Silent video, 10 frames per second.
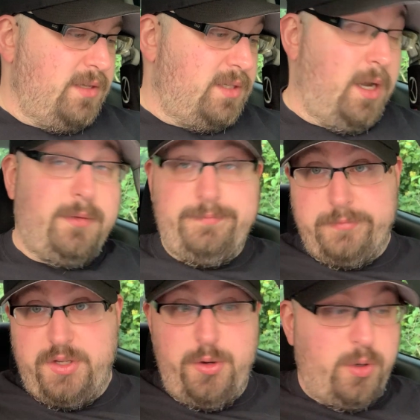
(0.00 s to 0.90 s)
So,
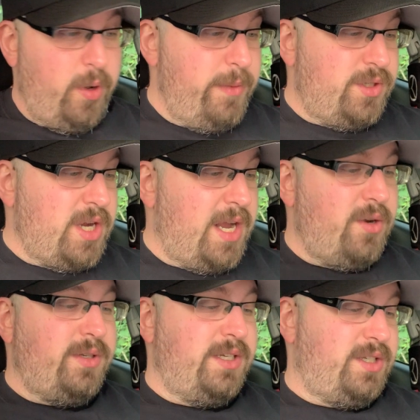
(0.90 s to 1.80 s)
do you agree with
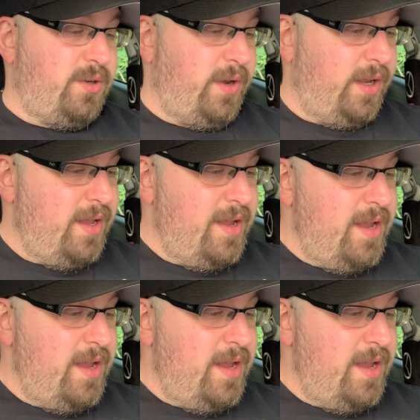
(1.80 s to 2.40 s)
John or disagree?